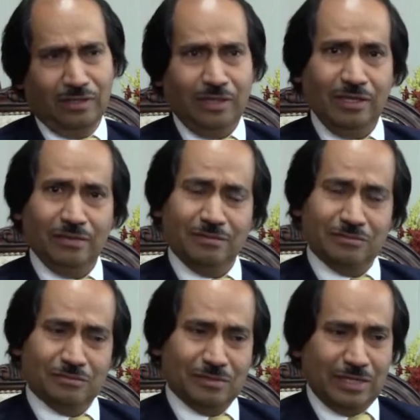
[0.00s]
And,
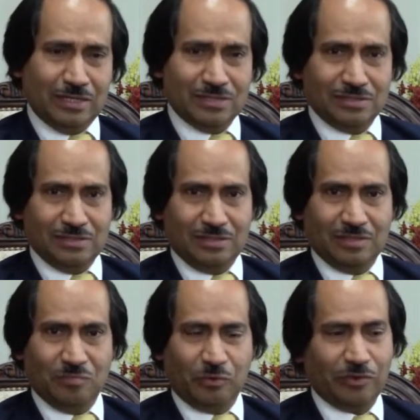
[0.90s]
as
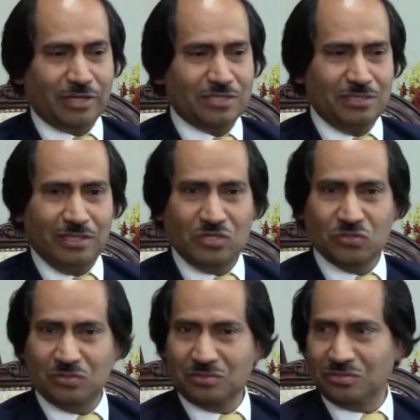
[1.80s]

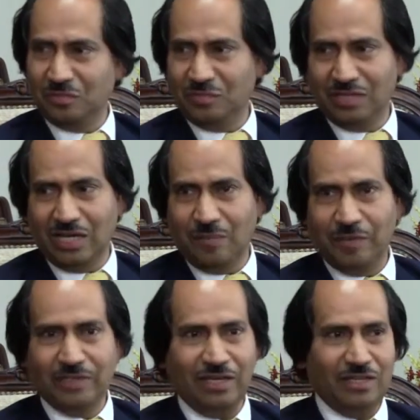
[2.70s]
procrastination or something
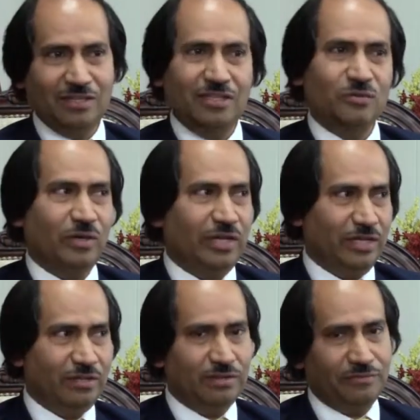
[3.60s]
happened, I did wait
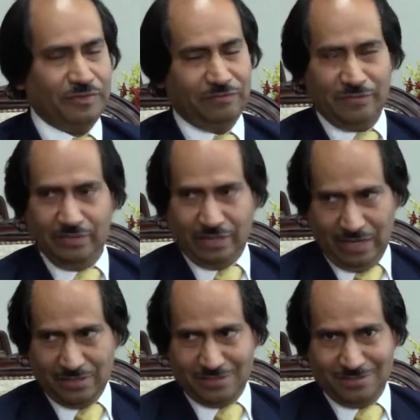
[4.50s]
the 15
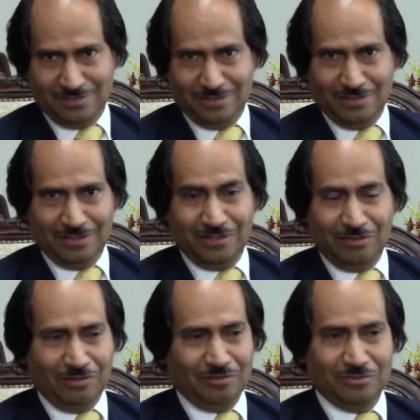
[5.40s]
days.
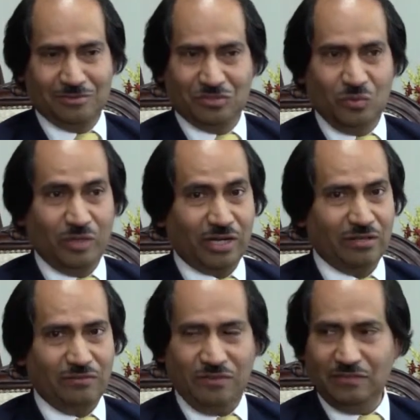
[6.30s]
Or somewhere
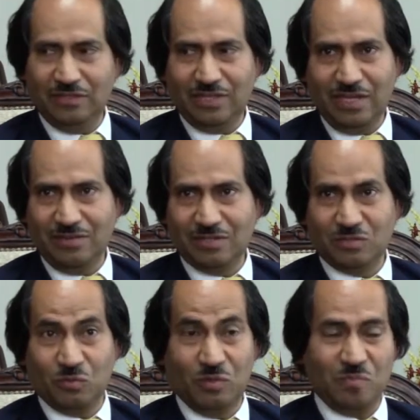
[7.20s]
around the 15th day, I
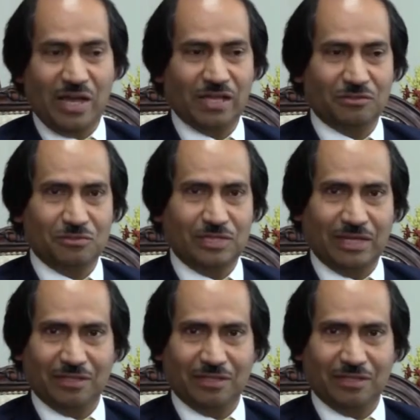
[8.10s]
went back to